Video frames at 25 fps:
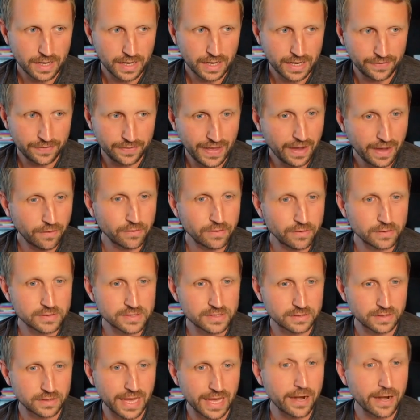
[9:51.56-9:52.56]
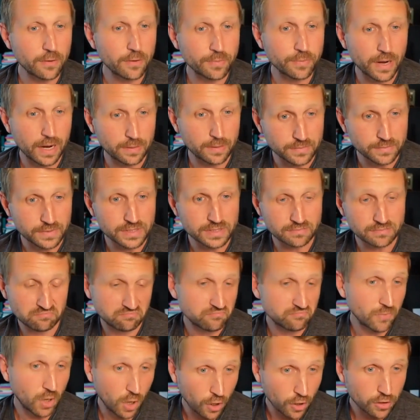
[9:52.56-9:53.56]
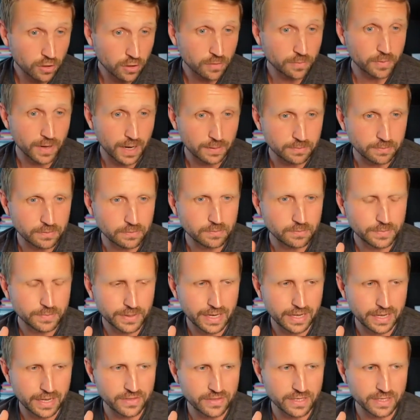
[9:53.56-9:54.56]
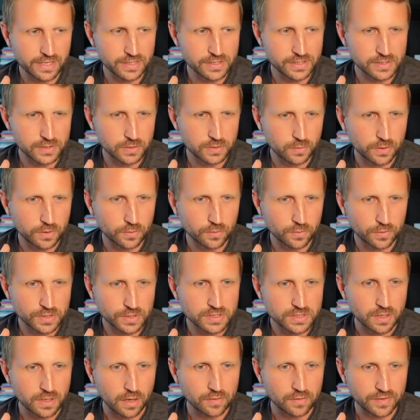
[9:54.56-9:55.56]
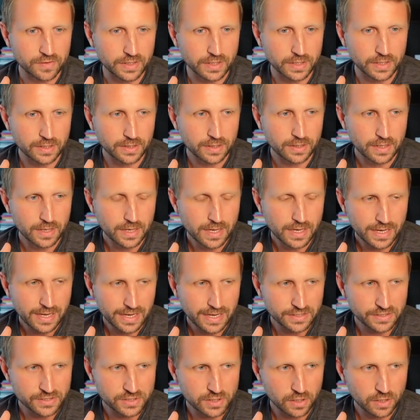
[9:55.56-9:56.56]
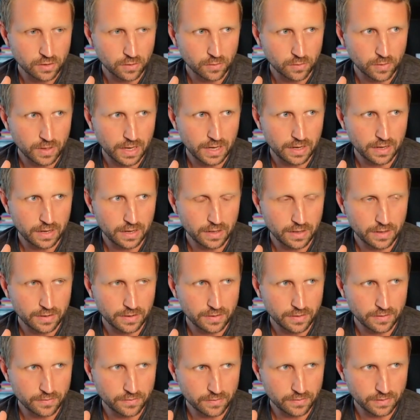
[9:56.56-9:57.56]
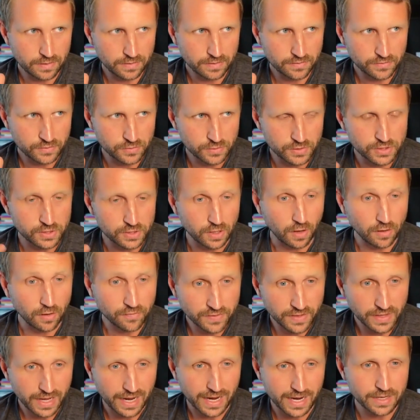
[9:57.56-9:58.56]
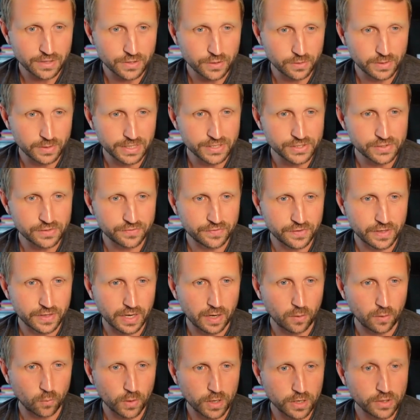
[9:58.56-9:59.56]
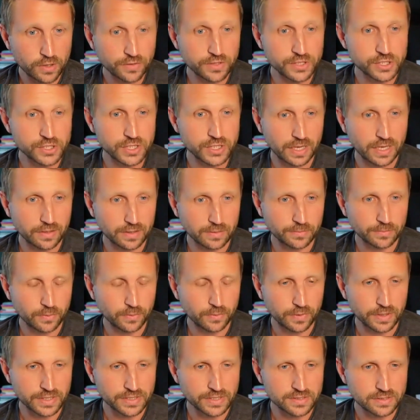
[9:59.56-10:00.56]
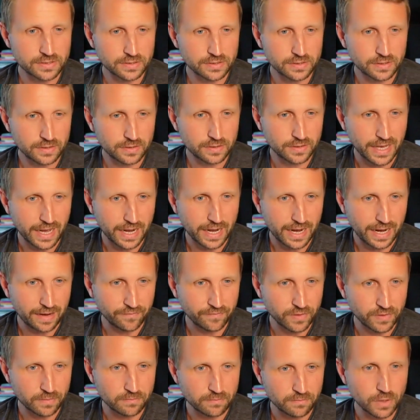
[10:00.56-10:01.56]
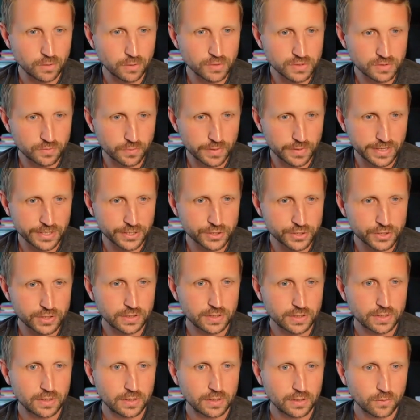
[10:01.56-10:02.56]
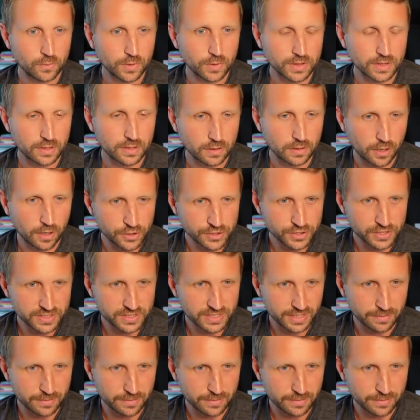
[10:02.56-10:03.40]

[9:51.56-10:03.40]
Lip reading: And that latter problem is a harder problem, but I think it's the one we're solving. And so to solve that, you need to figure out where are the shelling points that have the most reach with the largest